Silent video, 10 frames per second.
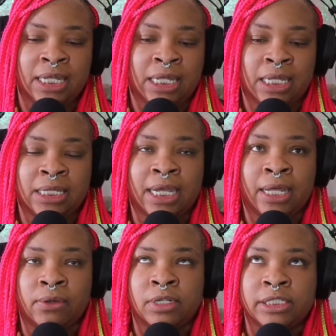And I
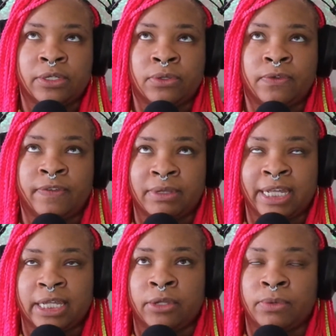also felt
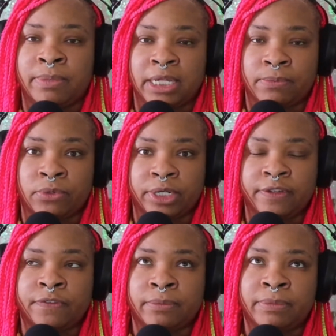like it would be
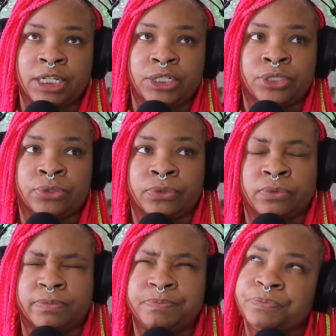important for me to,